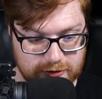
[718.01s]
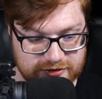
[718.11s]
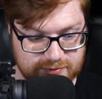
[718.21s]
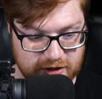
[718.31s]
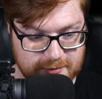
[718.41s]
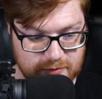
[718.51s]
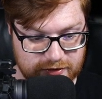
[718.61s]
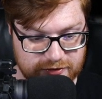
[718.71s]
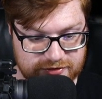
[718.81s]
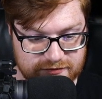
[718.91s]
because part of me
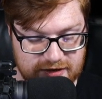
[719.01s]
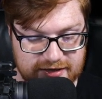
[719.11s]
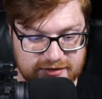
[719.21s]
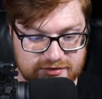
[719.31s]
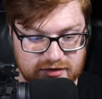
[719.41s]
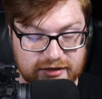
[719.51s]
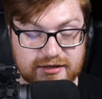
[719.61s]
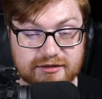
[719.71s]
wonders if that is like